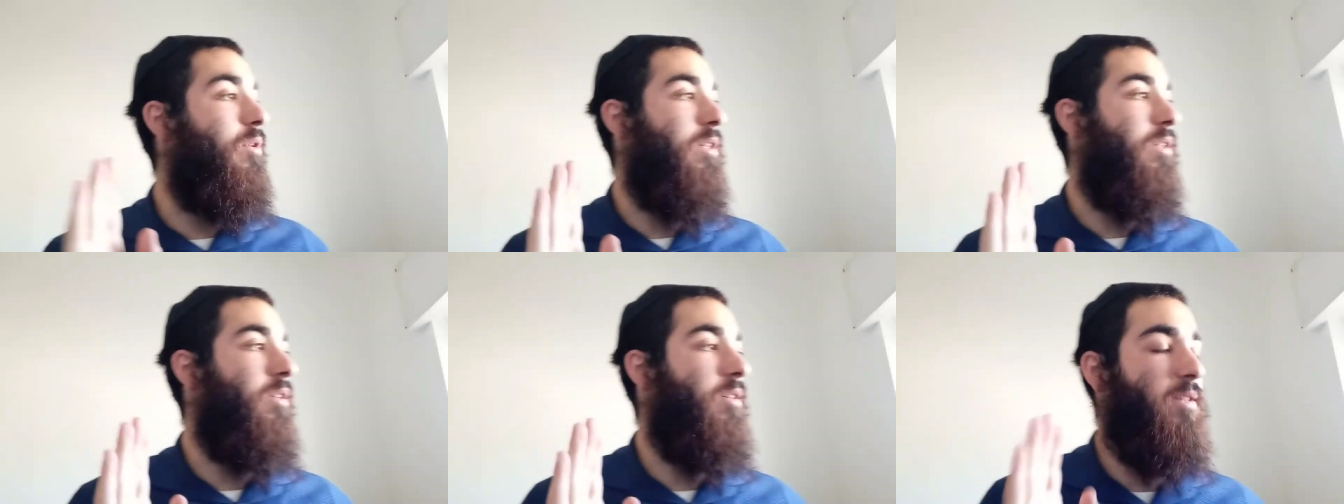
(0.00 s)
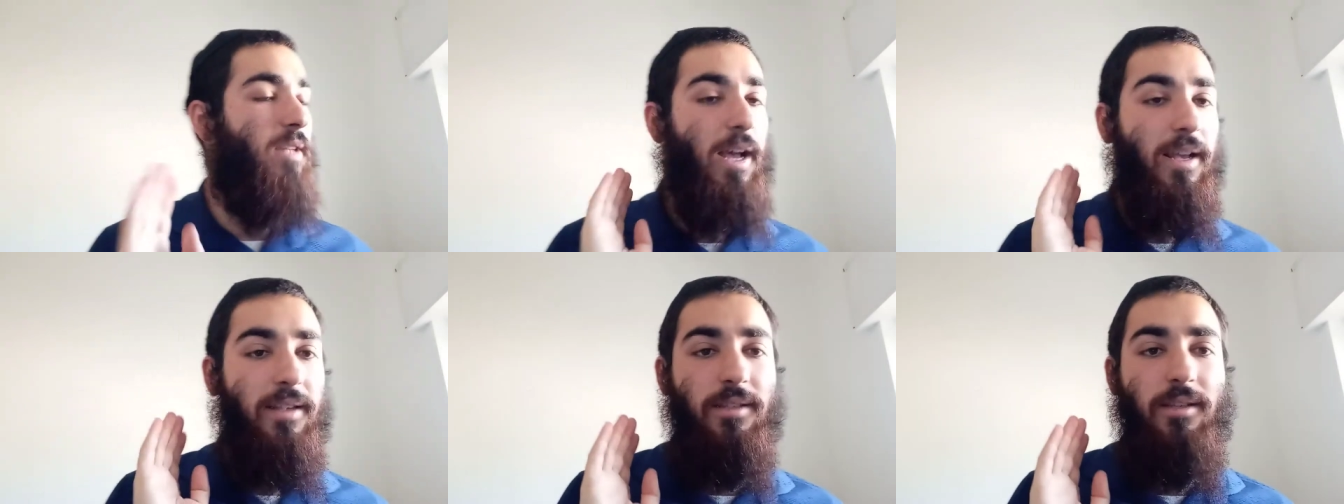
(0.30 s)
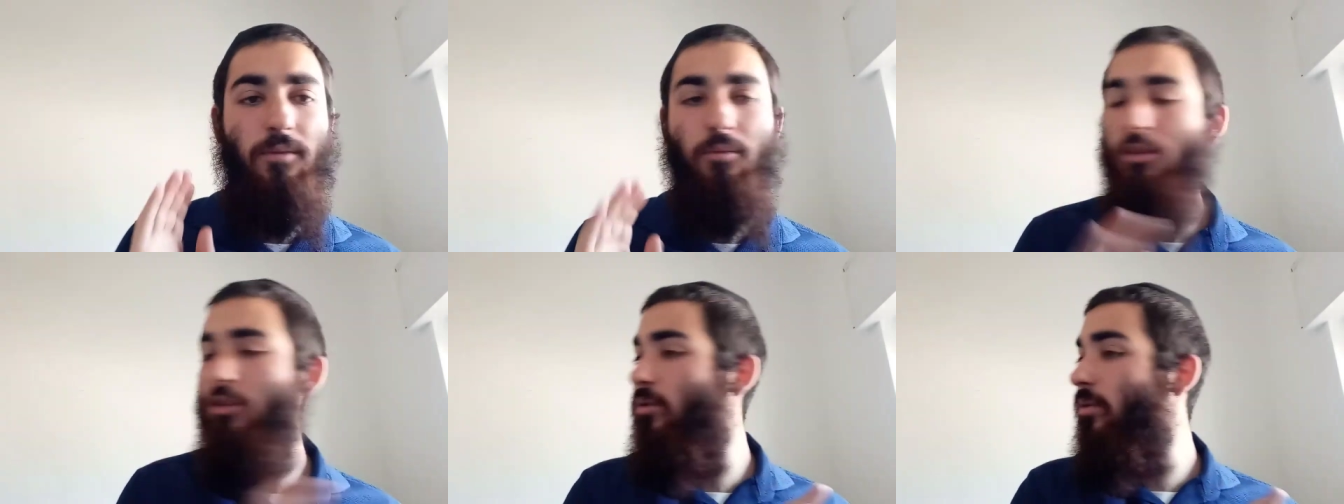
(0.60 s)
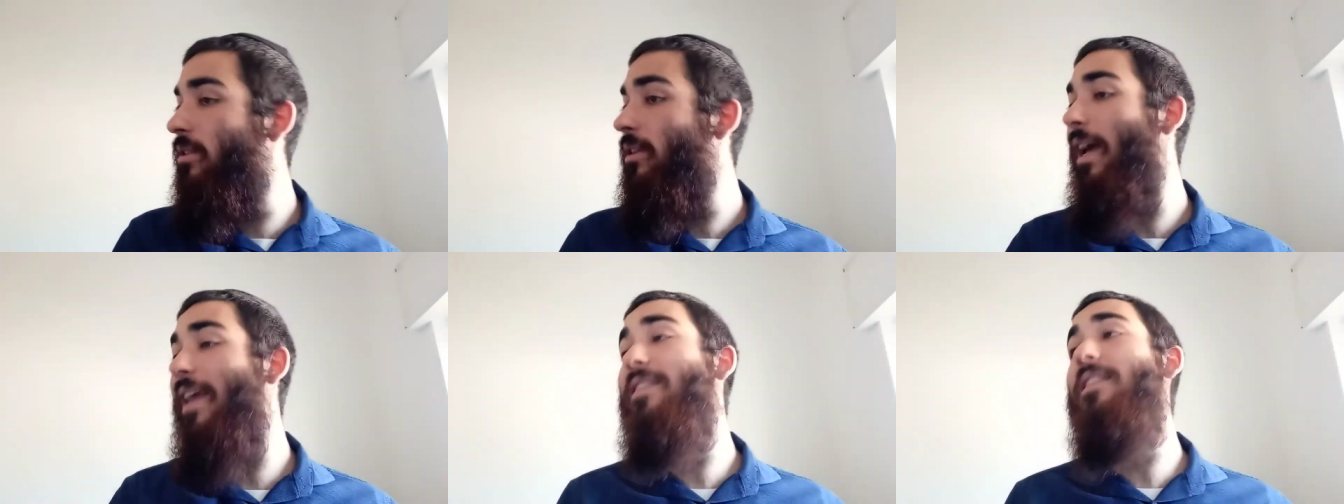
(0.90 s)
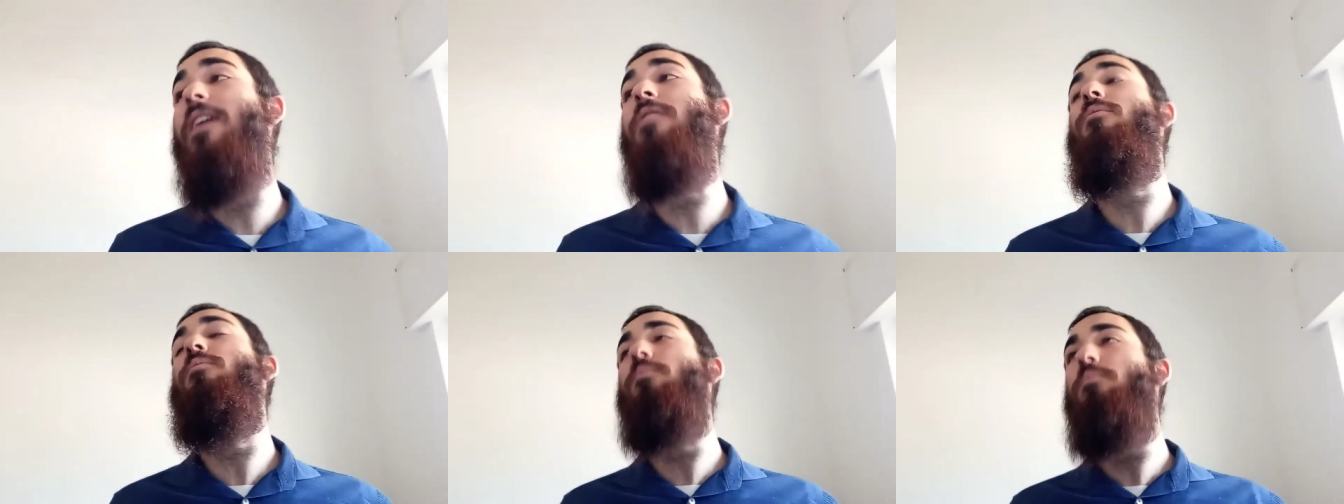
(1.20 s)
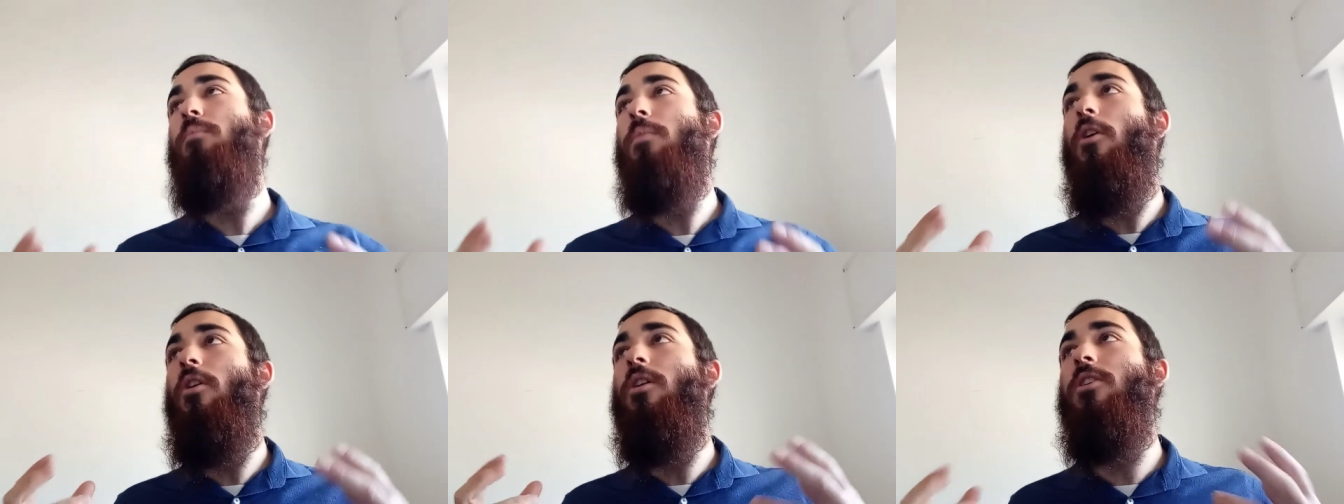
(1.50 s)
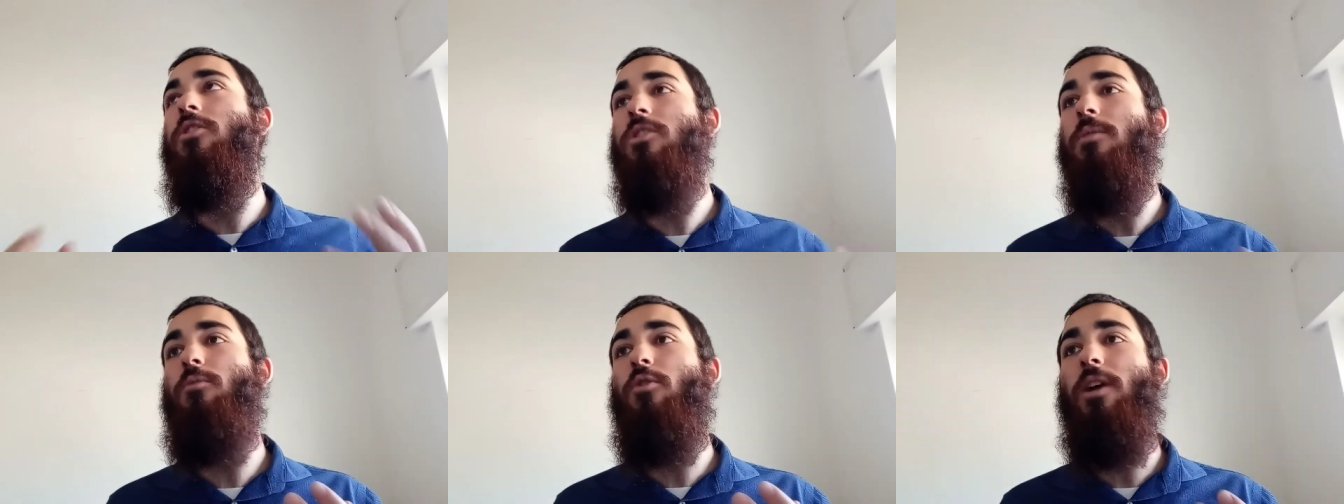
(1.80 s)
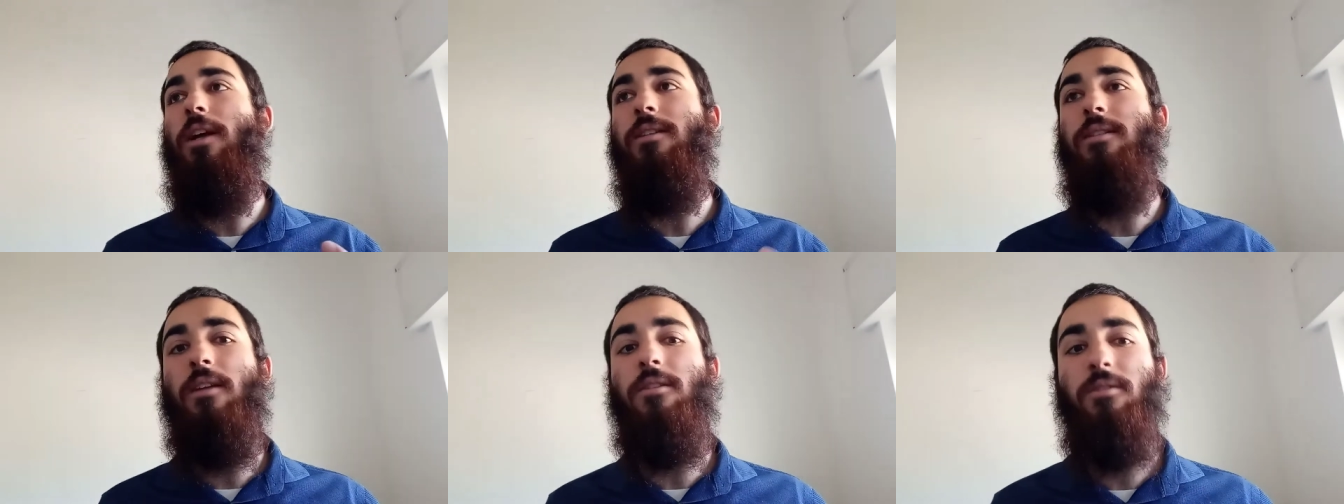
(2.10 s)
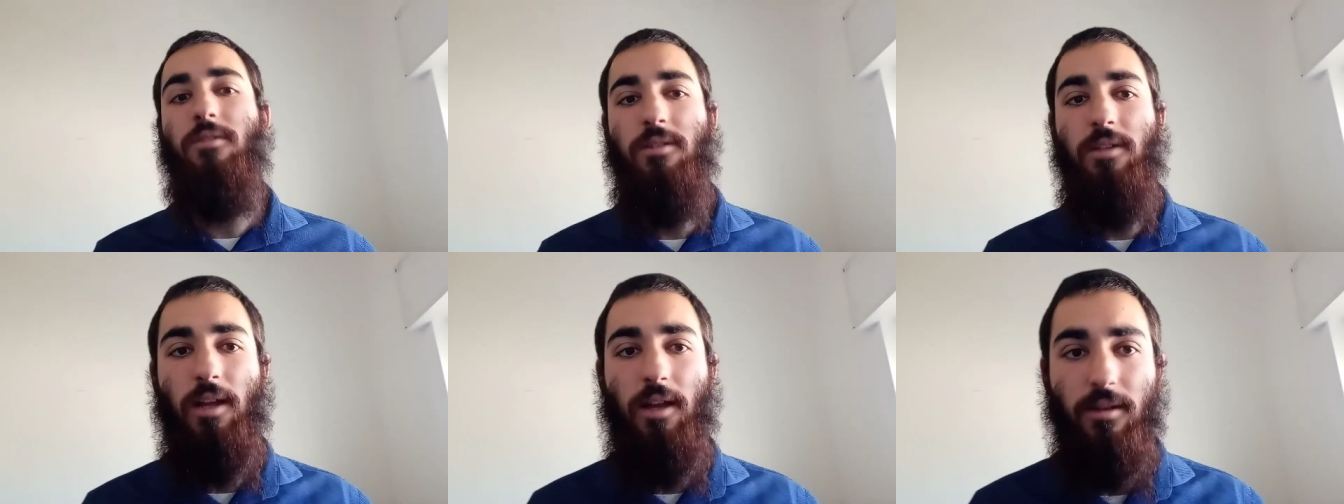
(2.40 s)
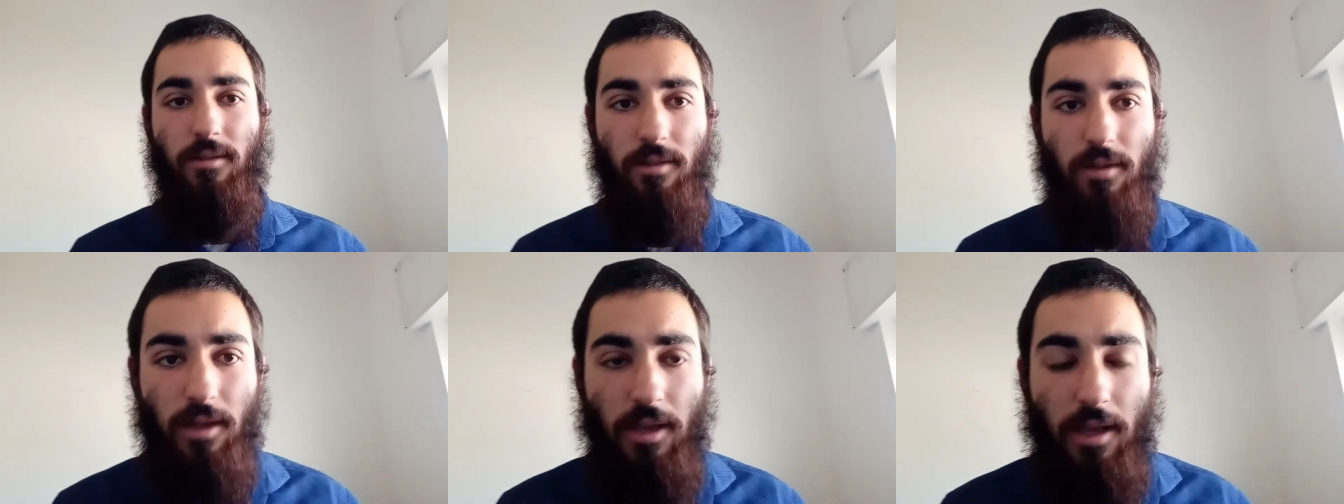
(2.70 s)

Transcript: it. Naseh, we'll do it. And then, Baruch Hashem, we'll get to understand.